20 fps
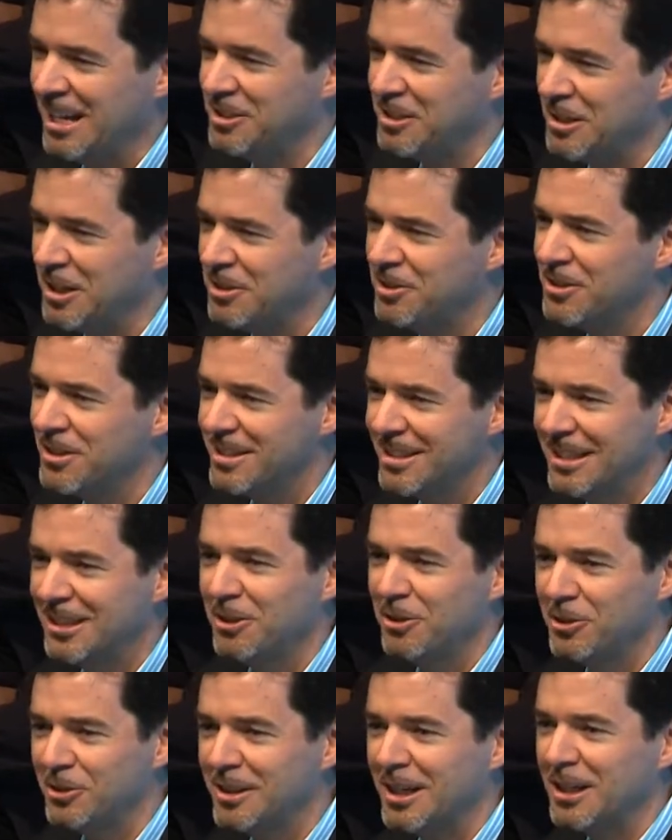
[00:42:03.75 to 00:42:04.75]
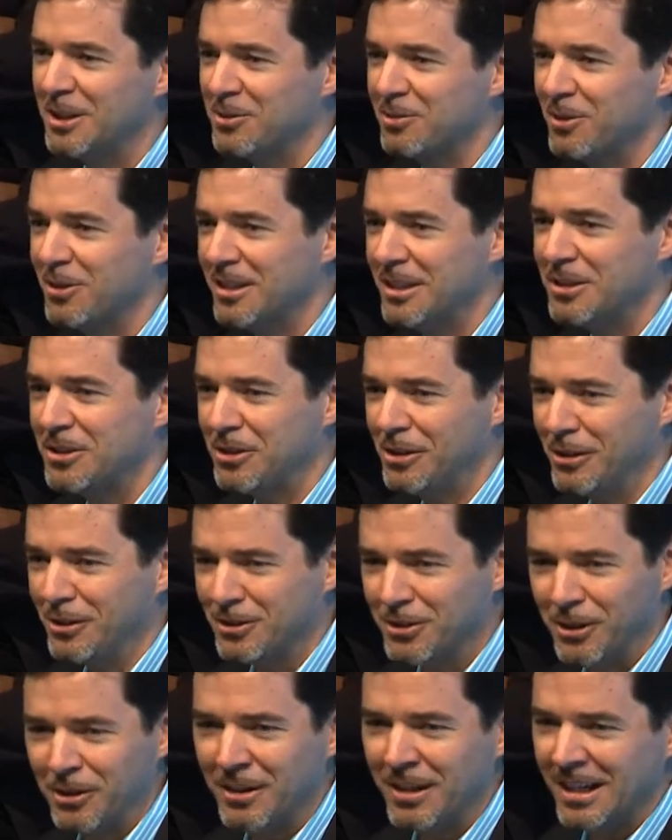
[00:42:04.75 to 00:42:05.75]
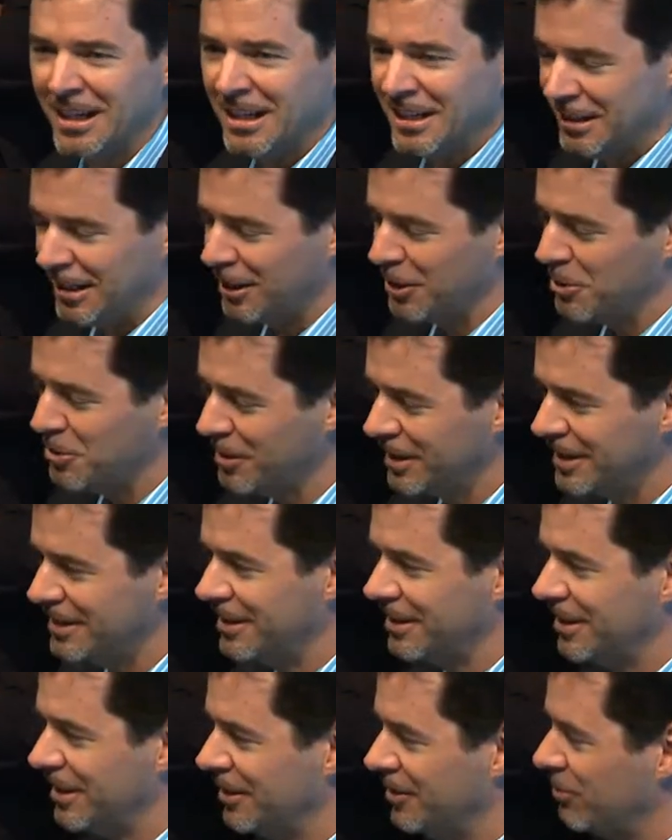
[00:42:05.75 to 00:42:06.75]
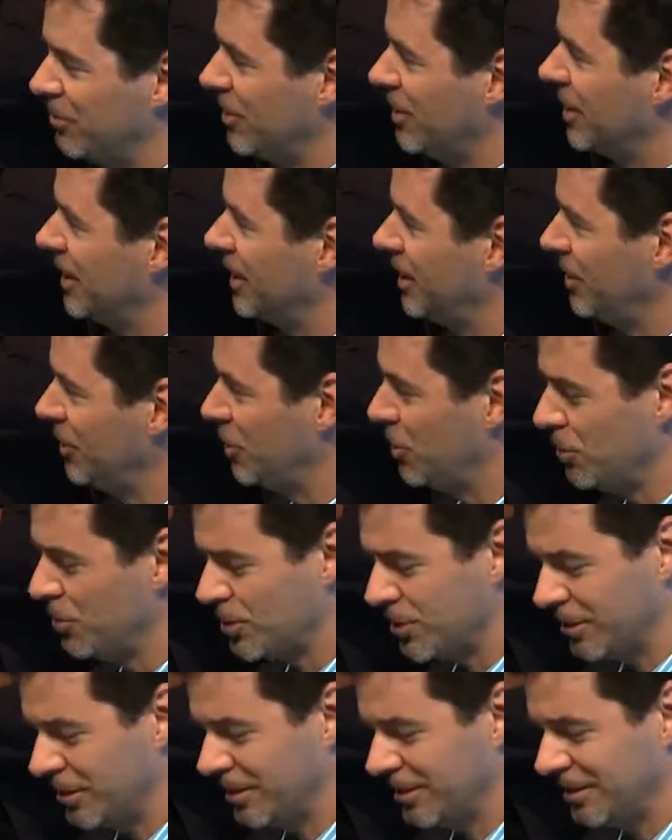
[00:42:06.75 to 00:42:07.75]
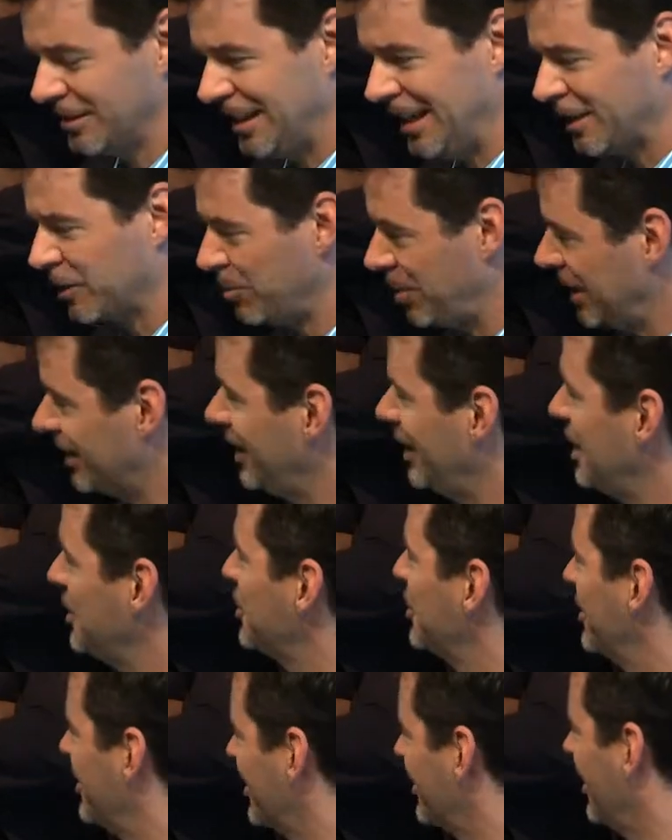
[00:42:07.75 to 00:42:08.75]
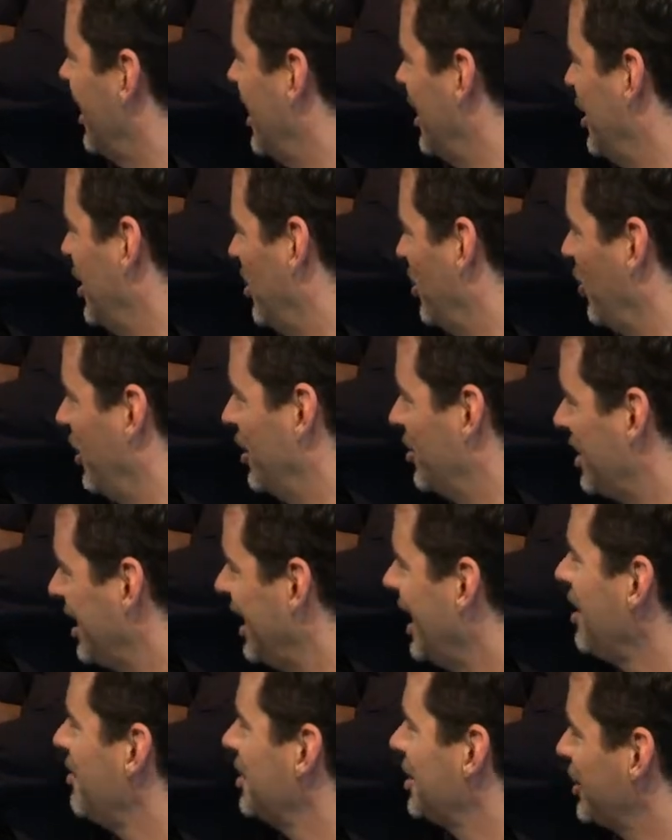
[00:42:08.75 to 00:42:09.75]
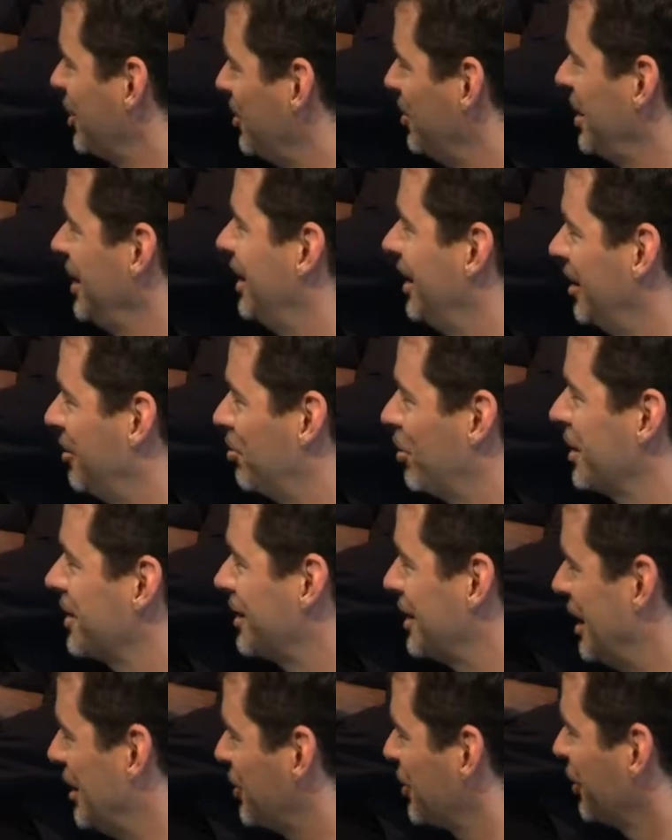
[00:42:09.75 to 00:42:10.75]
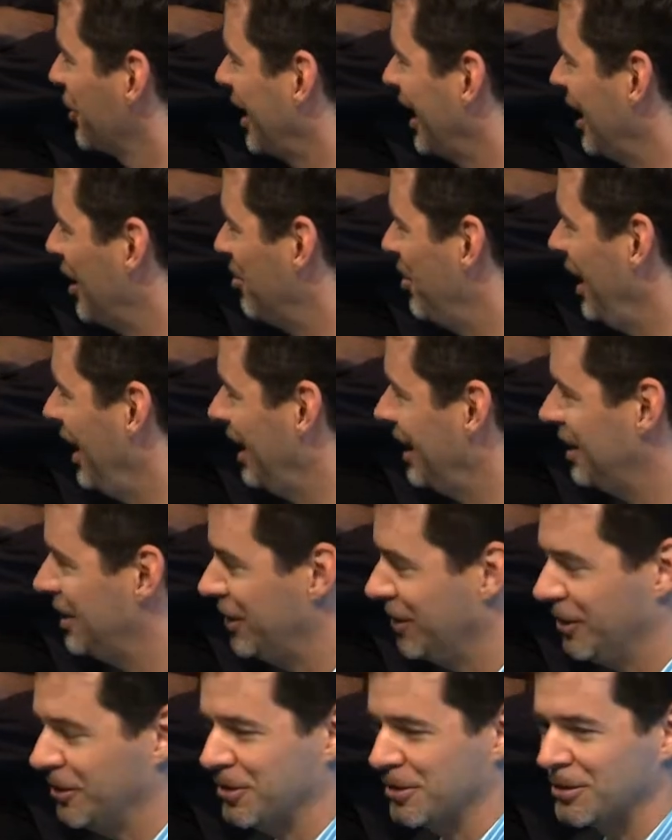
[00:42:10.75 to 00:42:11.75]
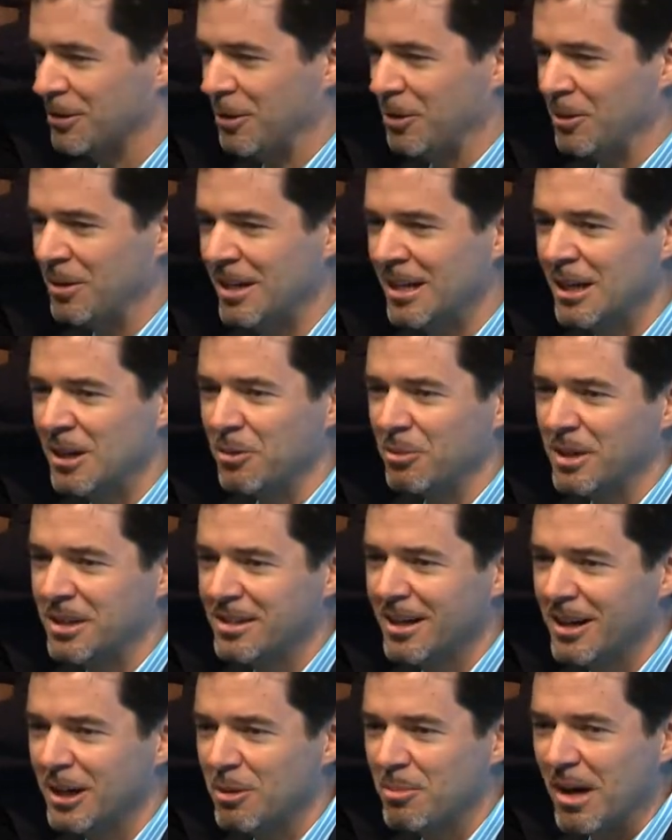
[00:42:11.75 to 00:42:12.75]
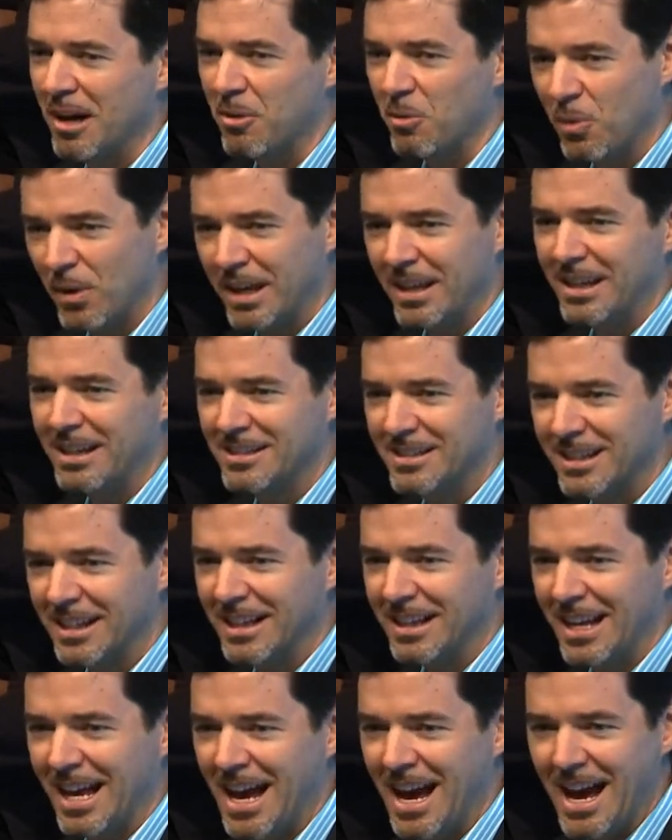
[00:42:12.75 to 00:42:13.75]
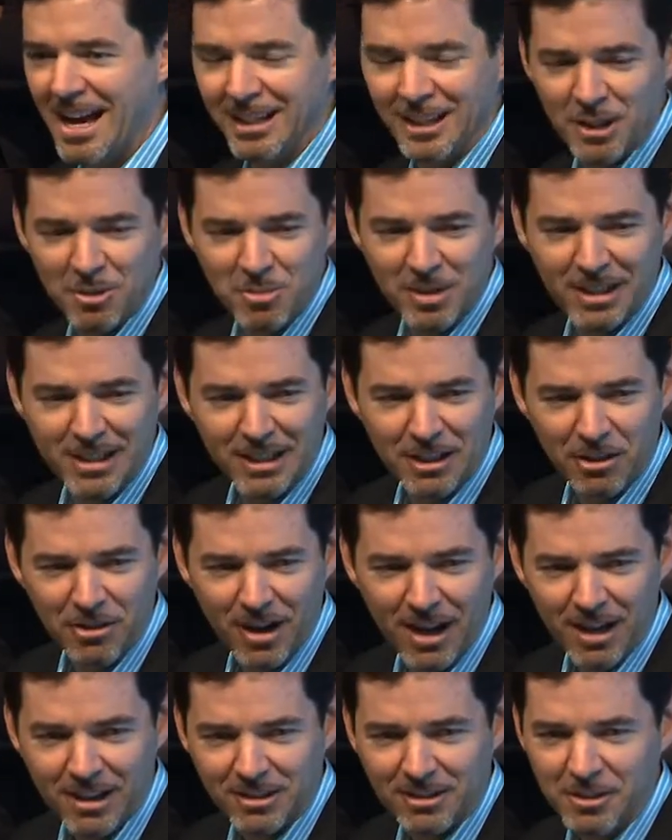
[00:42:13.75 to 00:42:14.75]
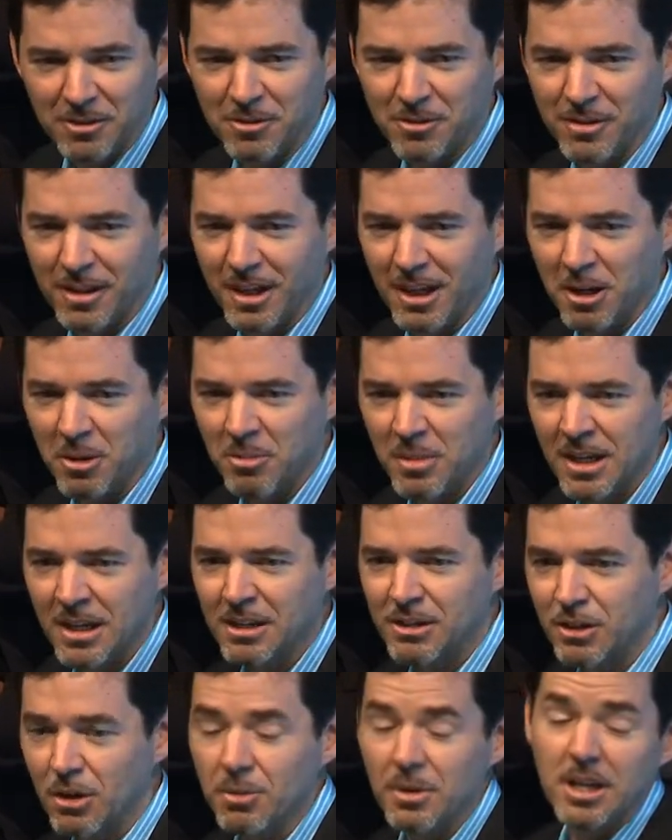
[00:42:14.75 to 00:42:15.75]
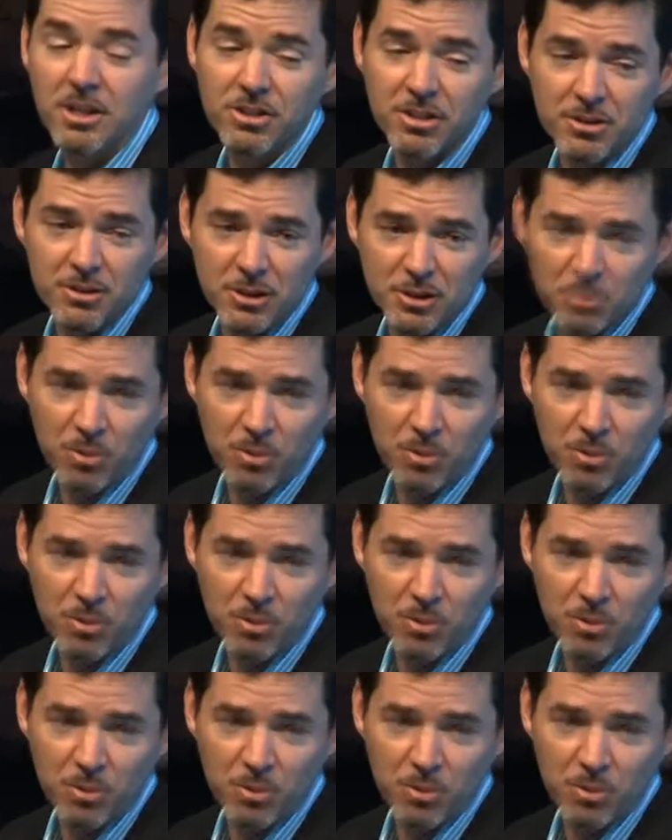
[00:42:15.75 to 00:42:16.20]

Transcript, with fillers: It's an interesting use case for this year. So not only did the user expectations line up well, but it happens to be a presidential campaign year. So when we talk about ways that an ad can be interactive, donations